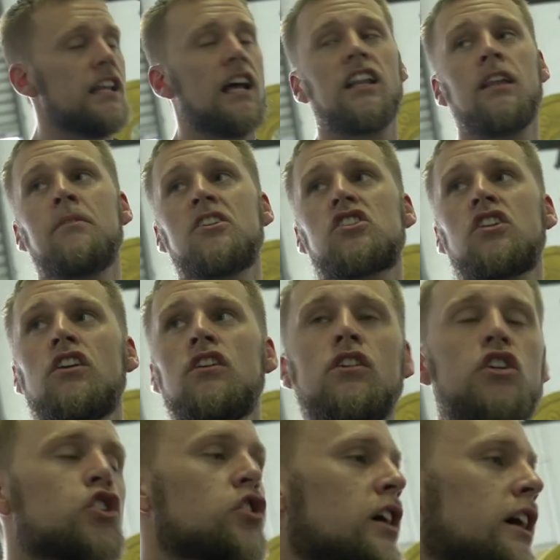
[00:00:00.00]
Now let me show
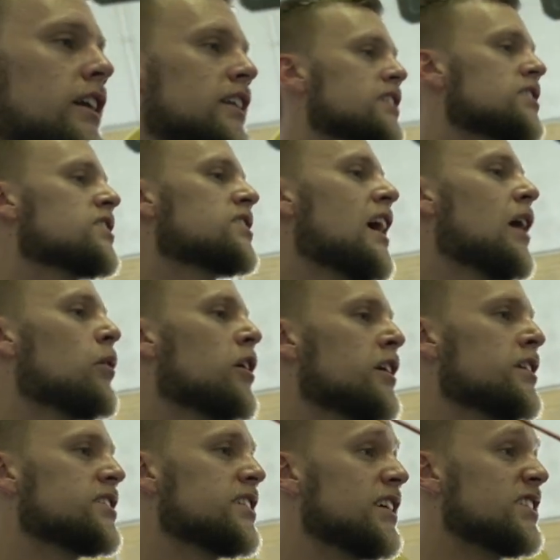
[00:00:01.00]
you a trick. This is how
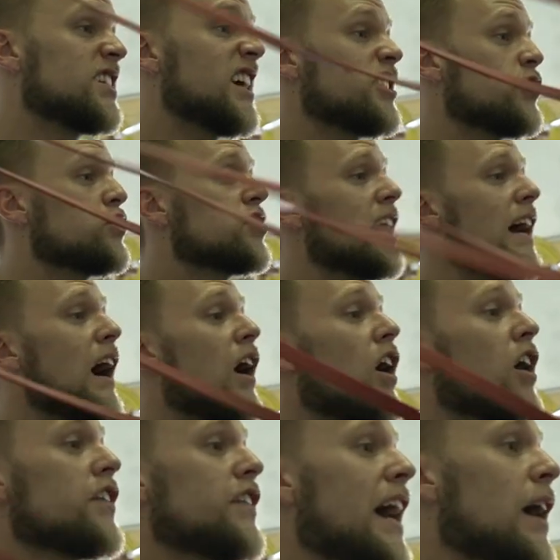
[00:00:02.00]
we're going to see a test. You see how
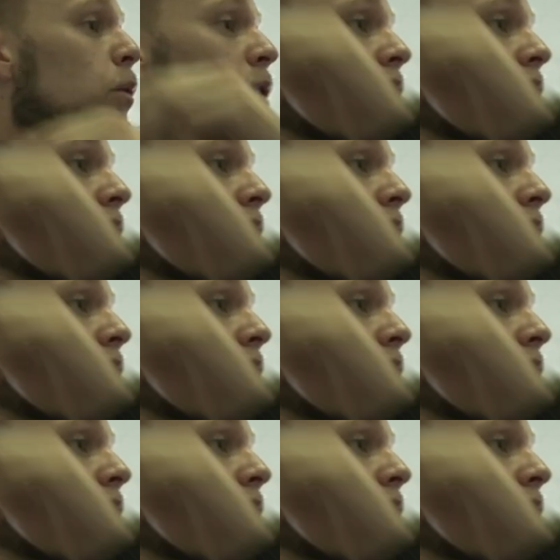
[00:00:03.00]
hard that